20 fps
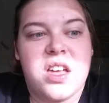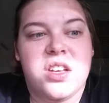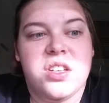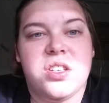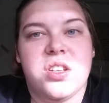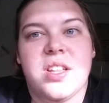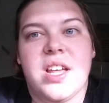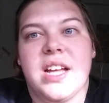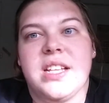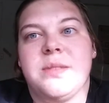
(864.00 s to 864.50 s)

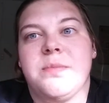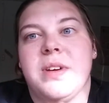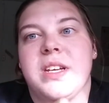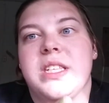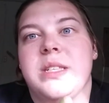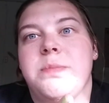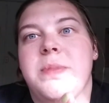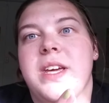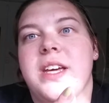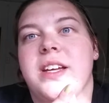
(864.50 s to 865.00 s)
So that's my
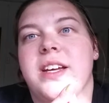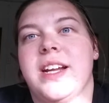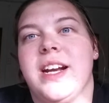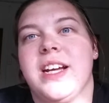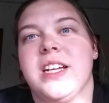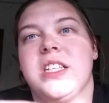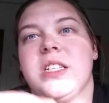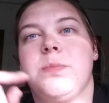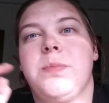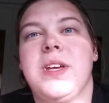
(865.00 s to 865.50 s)
spiel, and
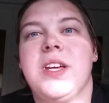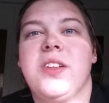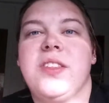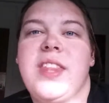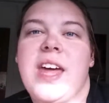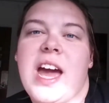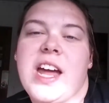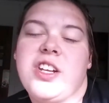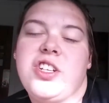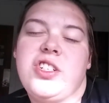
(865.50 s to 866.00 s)
I spieled
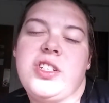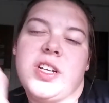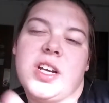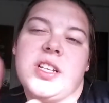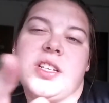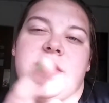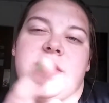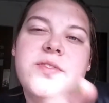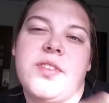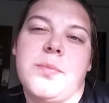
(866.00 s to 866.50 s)
that
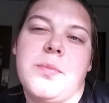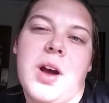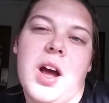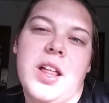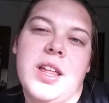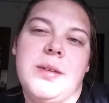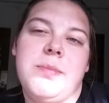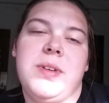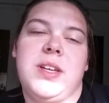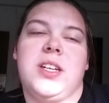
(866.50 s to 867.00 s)
just for
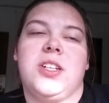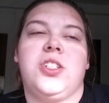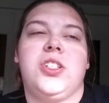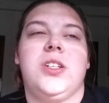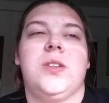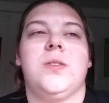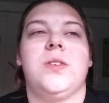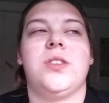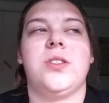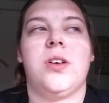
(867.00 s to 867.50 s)
Molly because
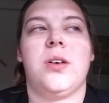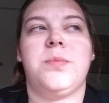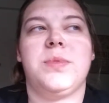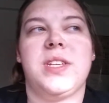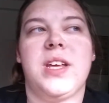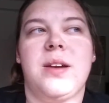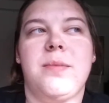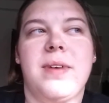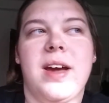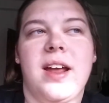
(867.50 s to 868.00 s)
she was so
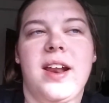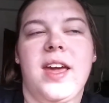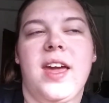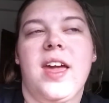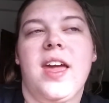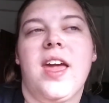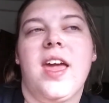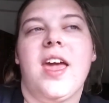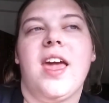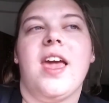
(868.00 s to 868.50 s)
upset about it,
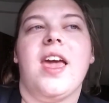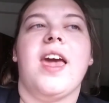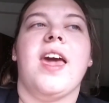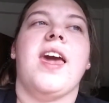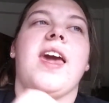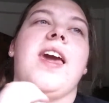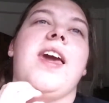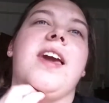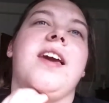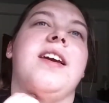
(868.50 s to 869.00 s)

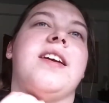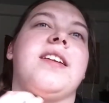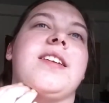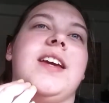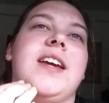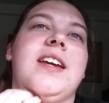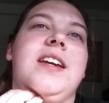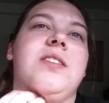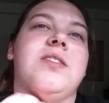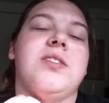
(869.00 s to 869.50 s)
and
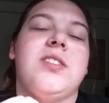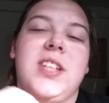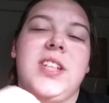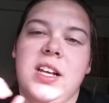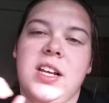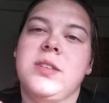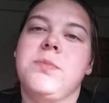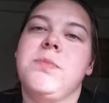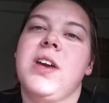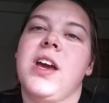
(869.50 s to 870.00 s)
it
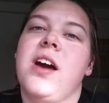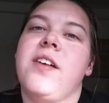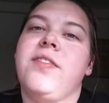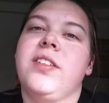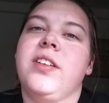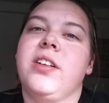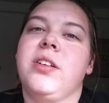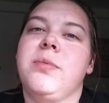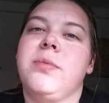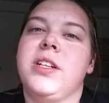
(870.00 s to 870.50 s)
ticked me off
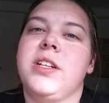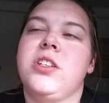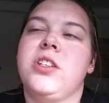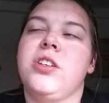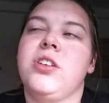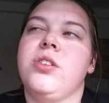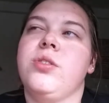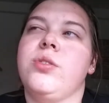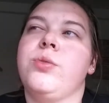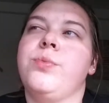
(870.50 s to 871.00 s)
a little bit
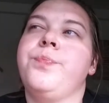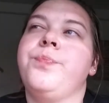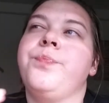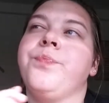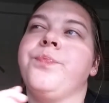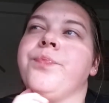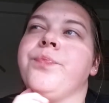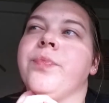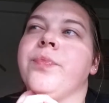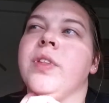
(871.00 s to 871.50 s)
too.
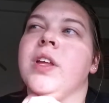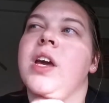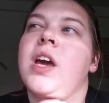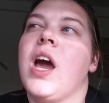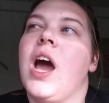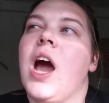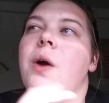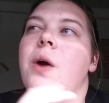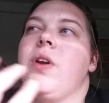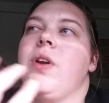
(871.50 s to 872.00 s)

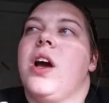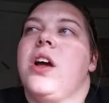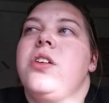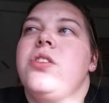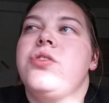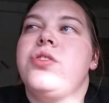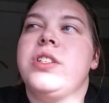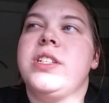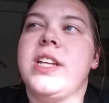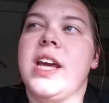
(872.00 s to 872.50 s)
I would
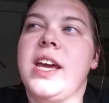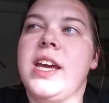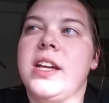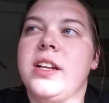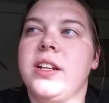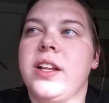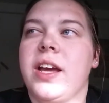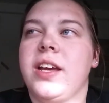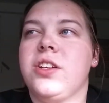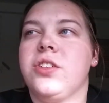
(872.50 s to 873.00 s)

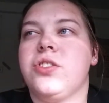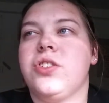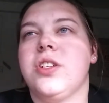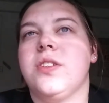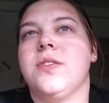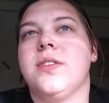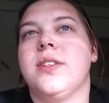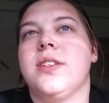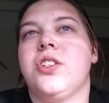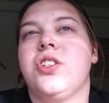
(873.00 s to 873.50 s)
understand, like
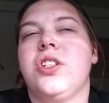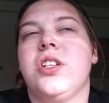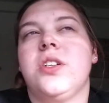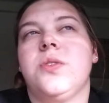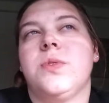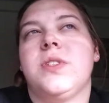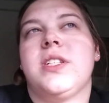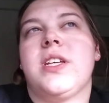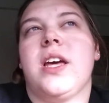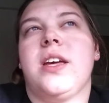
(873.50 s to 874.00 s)
she
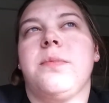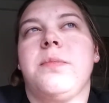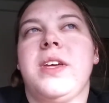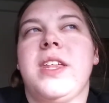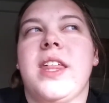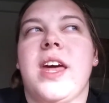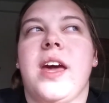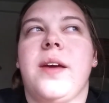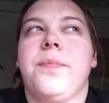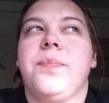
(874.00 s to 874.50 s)
was telling me
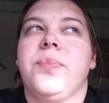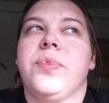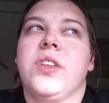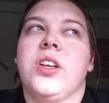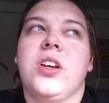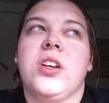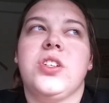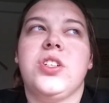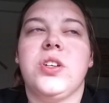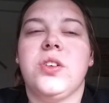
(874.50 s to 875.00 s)
that
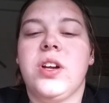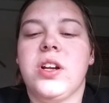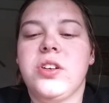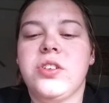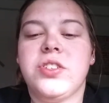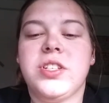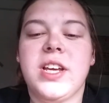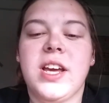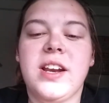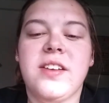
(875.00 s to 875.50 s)
she would
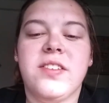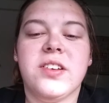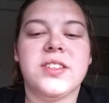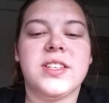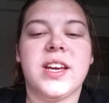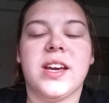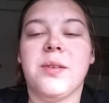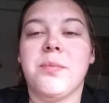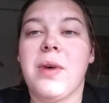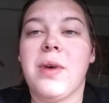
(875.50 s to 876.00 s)
understand if it was
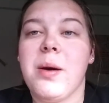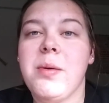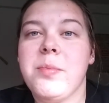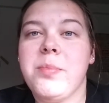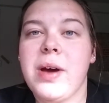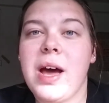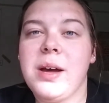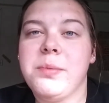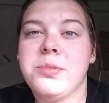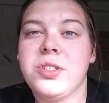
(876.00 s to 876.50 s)
like a mom and
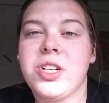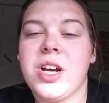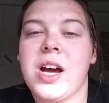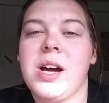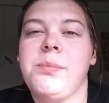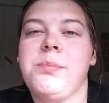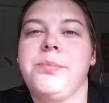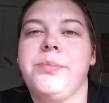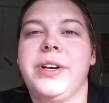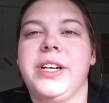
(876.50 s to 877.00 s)
pop
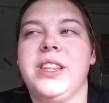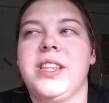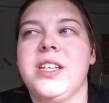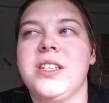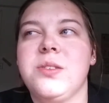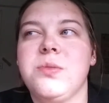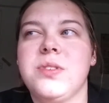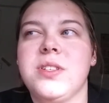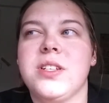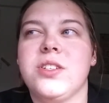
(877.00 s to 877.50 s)
shop, but
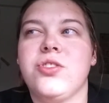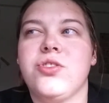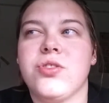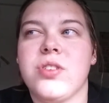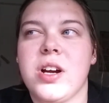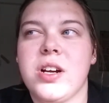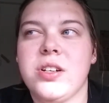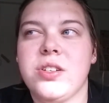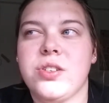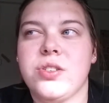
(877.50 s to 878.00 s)
this was a
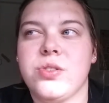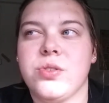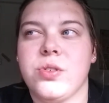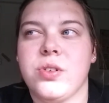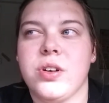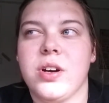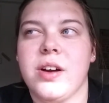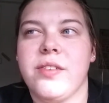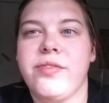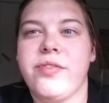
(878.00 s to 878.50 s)

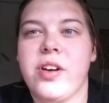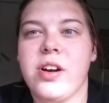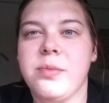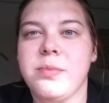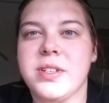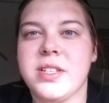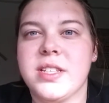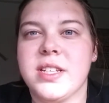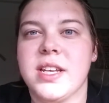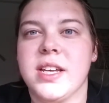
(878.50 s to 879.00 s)
drugstore, a
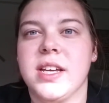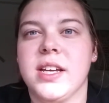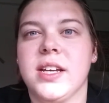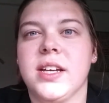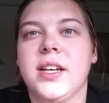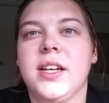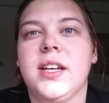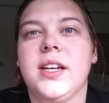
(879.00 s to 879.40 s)
pharmacy,